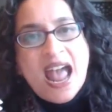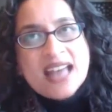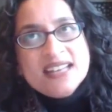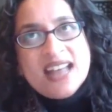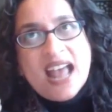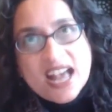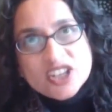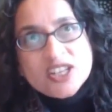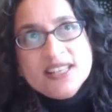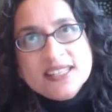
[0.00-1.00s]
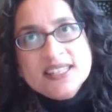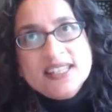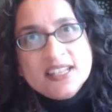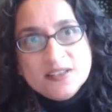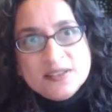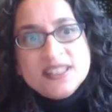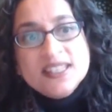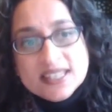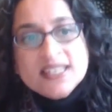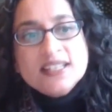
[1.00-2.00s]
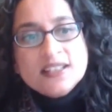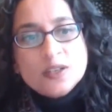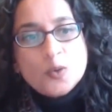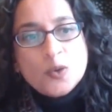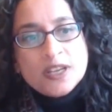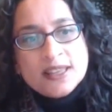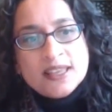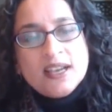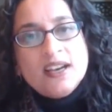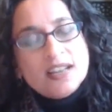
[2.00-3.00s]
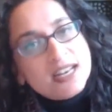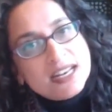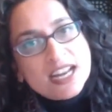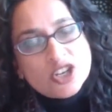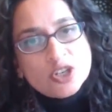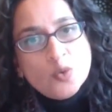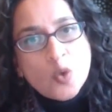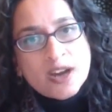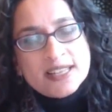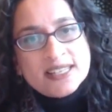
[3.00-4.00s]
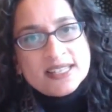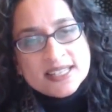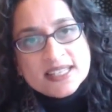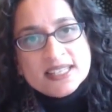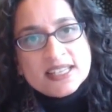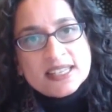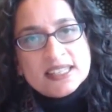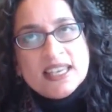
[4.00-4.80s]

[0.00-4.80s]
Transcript: And actually, this is consistent with uh, nationwide statistics.